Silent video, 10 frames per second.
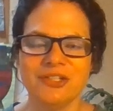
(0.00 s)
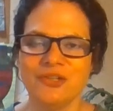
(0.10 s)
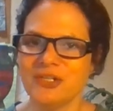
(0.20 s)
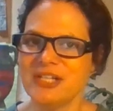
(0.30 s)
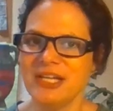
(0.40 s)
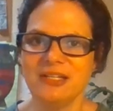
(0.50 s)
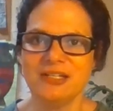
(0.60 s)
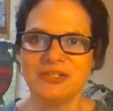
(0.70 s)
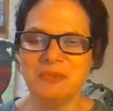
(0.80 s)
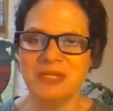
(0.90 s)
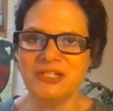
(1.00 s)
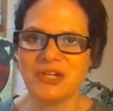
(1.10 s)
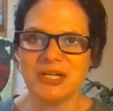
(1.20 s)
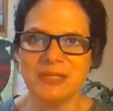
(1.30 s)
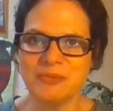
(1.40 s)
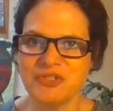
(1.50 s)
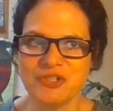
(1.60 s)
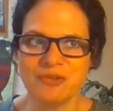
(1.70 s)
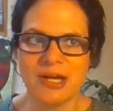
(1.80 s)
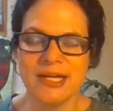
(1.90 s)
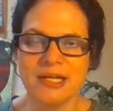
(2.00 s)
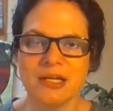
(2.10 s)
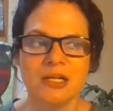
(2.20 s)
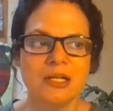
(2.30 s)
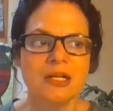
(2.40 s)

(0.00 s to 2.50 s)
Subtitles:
You can take it as many times as you like.